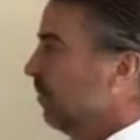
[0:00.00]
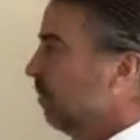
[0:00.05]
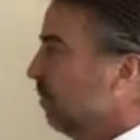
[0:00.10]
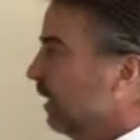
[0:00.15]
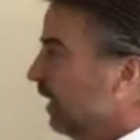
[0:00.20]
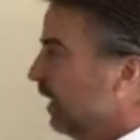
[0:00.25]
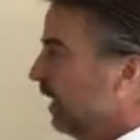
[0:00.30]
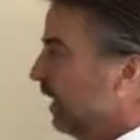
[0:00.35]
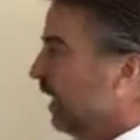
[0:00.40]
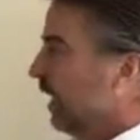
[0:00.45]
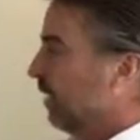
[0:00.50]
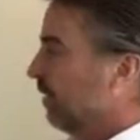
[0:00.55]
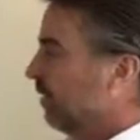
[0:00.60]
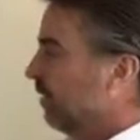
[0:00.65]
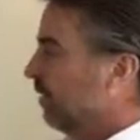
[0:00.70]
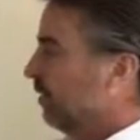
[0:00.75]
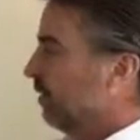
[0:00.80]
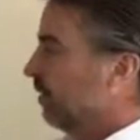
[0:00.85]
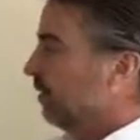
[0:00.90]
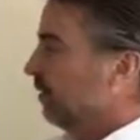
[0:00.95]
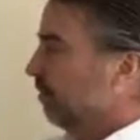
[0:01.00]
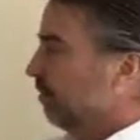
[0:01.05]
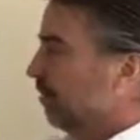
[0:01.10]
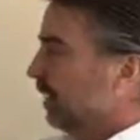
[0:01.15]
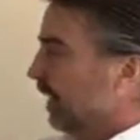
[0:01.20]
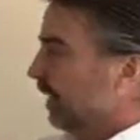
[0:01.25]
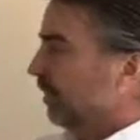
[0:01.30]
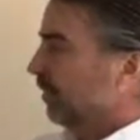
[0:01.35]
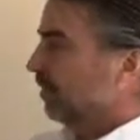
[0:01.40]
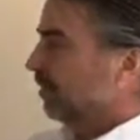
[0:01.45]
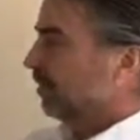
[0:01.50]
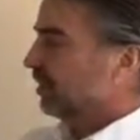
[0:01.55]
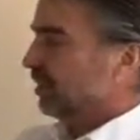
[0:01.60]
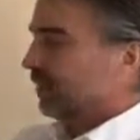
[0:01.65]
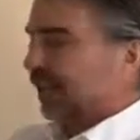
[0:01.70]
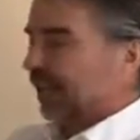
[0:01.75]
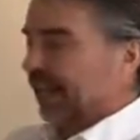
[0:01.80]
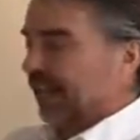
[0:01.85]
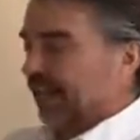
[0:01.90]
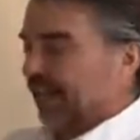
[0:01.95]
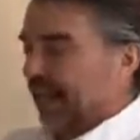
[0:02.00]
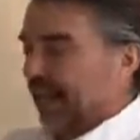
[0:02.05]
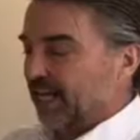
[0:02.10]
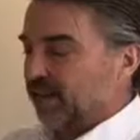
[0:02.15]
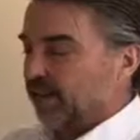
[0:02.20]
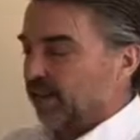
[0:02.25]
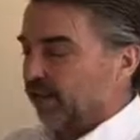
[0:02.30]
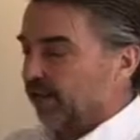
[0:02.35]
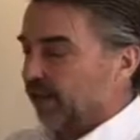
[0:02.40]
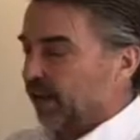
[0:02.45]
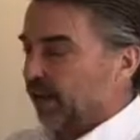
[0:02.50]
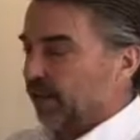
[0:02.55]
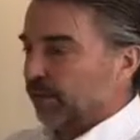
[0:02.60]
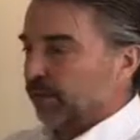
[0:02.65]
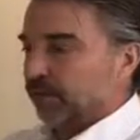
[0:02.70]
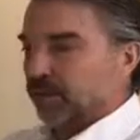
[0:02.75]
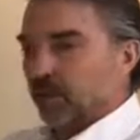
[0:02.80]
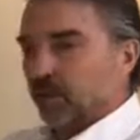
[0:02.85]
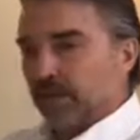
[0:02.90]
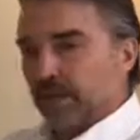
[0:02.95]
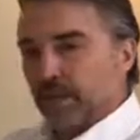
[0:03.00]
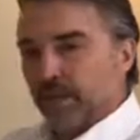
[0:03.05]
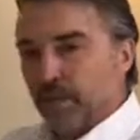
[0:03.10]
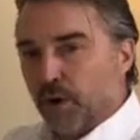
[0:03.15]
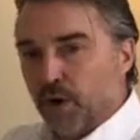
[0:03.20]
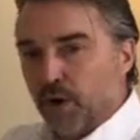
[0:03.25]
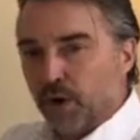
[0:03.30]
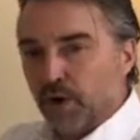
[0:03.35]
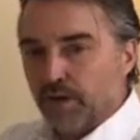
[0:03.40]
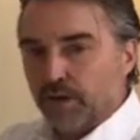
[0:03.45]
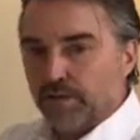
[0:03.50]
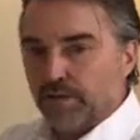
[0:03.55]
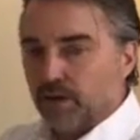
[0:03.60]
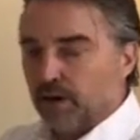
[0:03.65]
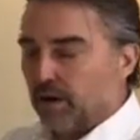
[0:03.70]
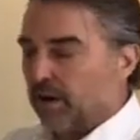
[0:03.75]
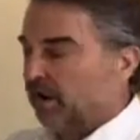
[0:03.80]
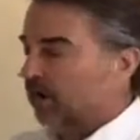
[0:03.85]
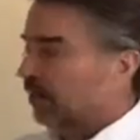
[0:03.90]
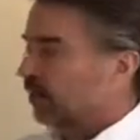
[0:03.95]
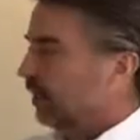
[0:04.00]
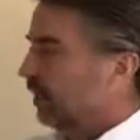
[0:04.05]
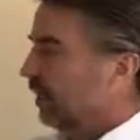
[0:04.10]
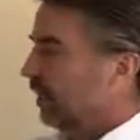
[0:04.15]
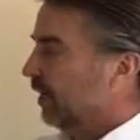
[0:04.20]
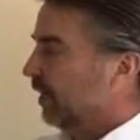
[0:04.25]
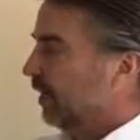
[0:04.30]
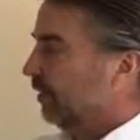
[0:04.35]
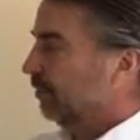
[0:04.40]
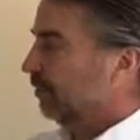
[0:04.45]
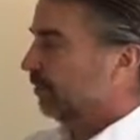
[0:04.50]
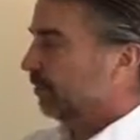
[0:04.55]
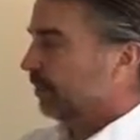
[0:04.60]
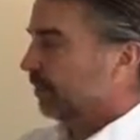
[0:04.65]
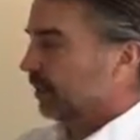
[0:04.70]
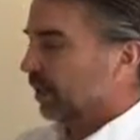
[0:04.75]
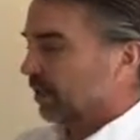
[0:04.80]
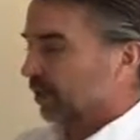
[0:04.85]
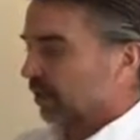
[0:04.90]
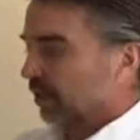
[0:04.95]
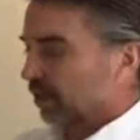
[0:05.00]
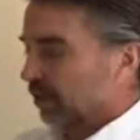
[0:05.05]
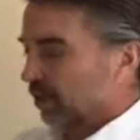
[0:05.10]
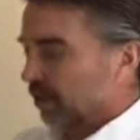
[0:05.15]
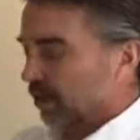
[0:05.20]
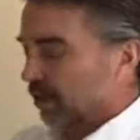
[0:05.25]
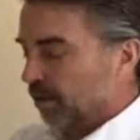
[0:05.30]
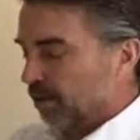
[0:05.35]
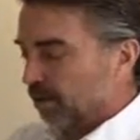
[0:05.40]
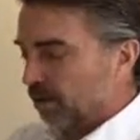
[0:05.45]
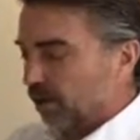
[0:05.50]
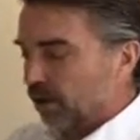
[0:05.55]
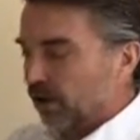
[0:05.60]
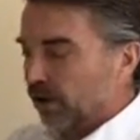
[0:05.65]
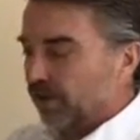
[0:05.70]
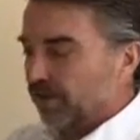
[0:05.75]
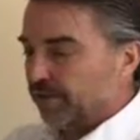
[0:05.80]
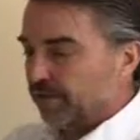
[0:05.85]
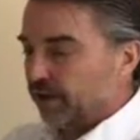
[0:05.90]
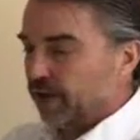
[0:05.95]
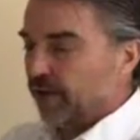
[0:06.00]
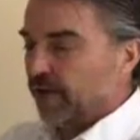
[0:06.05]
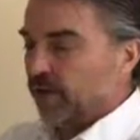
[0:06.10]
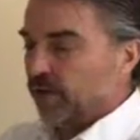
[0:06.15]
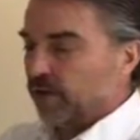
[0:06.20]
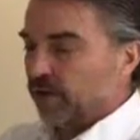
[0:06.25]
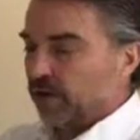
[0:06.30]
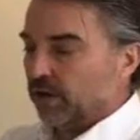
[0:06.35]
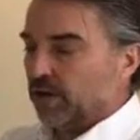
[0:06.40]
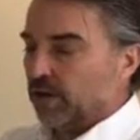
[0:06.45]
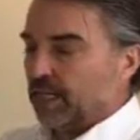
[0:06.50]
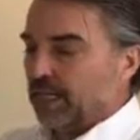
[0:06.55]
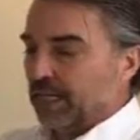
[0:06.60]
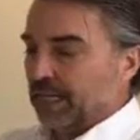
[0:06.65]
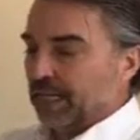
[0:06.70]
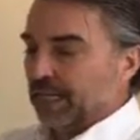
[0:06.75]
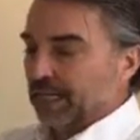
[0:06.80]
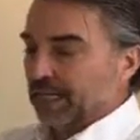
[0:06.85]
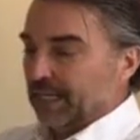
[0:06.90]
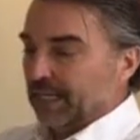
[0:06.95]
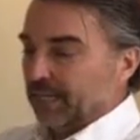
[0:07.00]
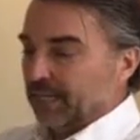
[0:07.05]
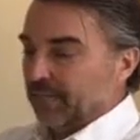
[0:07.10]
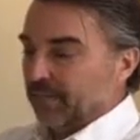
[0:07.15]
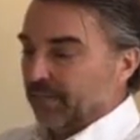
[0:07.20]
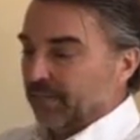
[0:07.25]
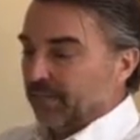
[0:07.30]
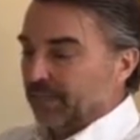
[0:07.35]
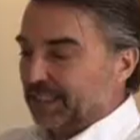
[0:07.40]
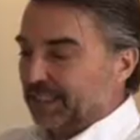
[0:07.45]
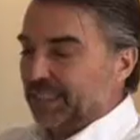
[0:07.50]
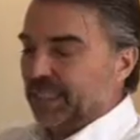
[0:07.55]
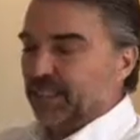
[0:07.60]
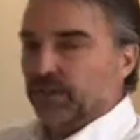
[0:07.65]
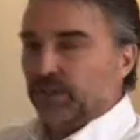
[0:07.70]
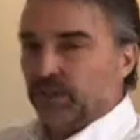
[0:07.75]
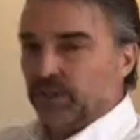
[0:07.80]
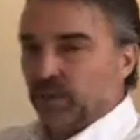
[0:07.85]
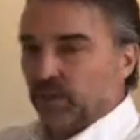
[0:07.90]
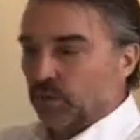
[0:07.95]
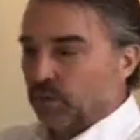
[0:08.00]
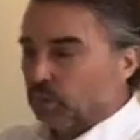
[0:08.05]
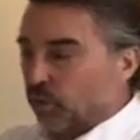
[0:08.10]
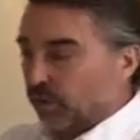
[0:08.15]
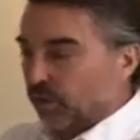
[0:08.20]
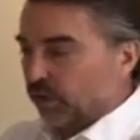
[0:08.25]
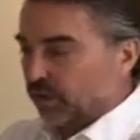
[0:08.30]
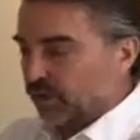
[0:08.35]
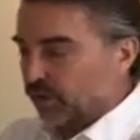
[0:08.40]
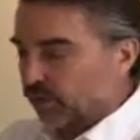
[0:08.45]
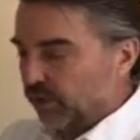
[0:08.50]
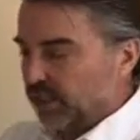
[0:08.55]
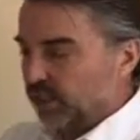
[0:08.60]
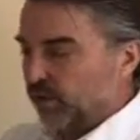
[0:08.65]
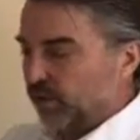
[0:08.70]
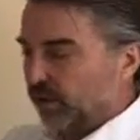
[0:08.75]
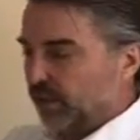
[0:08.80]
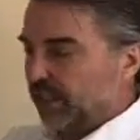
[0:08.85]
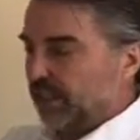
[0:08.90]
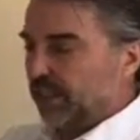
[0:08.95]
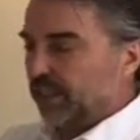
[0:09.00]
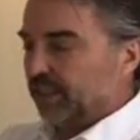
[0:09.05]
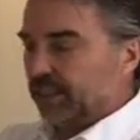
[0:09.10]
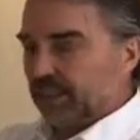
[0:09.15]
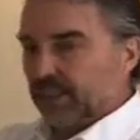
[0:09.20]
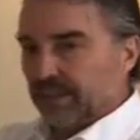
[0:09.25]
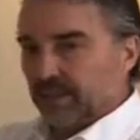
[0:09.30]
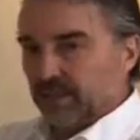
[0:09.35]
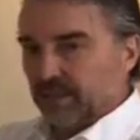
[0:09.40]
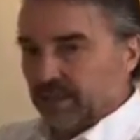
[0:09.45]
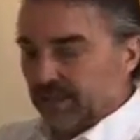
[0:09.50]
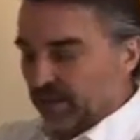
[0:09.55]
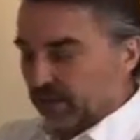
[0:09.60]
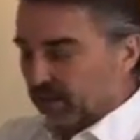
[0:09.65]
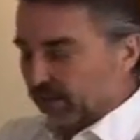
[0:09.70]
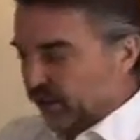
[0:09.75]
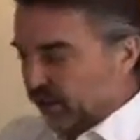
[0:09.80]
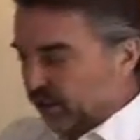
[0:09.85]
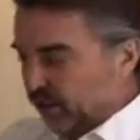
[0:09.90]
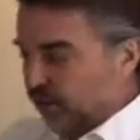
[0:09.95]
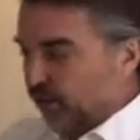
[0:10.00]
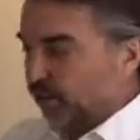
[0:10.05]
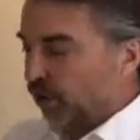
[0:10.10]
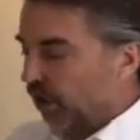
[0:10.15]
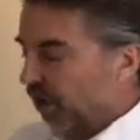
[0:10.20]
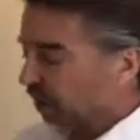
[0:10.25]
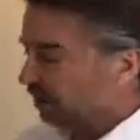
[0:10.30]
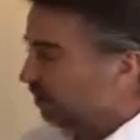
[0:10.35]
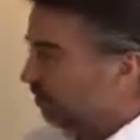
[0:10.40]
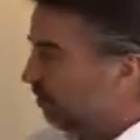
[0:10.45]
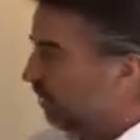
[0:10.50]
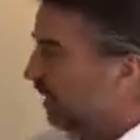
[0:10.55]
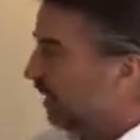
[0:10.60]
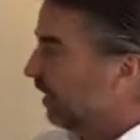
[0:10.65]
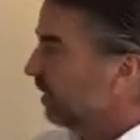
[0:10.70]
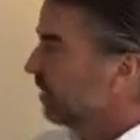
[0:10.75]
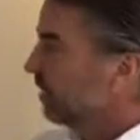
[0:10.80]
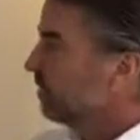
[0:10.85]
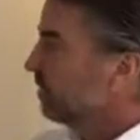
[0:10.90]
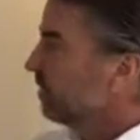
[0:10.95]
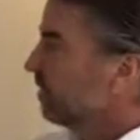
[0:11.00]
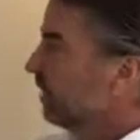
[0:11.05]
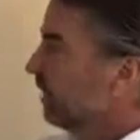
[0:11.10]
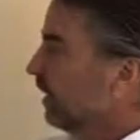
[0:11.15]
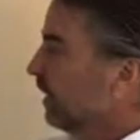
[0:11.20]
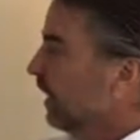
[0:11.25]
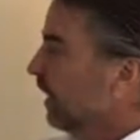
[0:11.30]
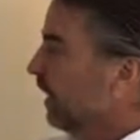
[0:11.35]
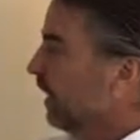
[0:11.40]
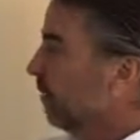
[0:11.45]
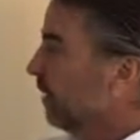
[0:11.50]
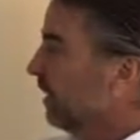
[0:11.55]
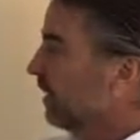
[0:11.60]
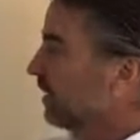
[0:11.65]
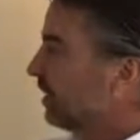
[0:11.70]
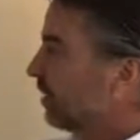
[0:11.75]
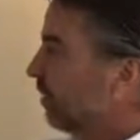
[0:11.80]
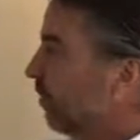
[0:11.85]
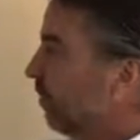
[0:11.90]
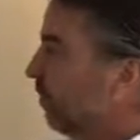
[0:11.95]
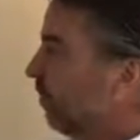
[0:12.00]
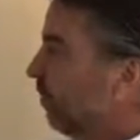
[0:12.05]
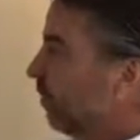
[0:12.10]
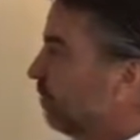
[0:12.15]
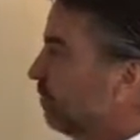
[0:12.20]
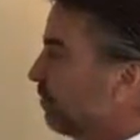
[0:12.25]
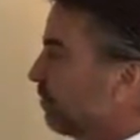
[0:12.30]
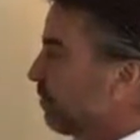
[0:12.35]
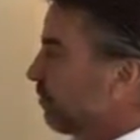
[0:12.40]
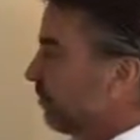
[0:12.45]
But again, metals and natural fibers are only part of our, um, a part of our uh, material world in which we, in eh, which products are made of. Um, and so